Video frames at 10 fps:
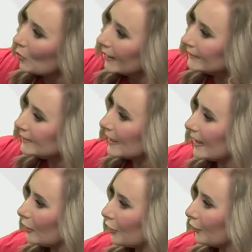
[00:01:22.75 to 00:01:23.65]

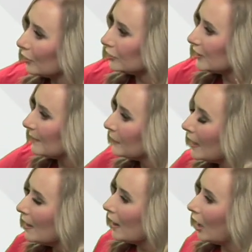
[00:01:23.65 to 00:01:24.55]
Wednesday and Thursday Thursday,
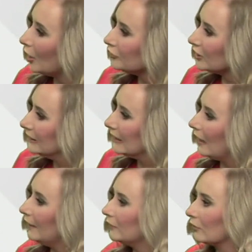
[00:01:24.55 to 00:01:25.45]

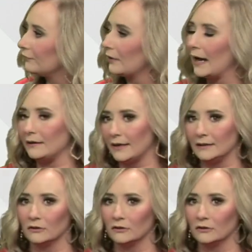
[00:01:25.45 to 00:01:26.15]
109 on Friday,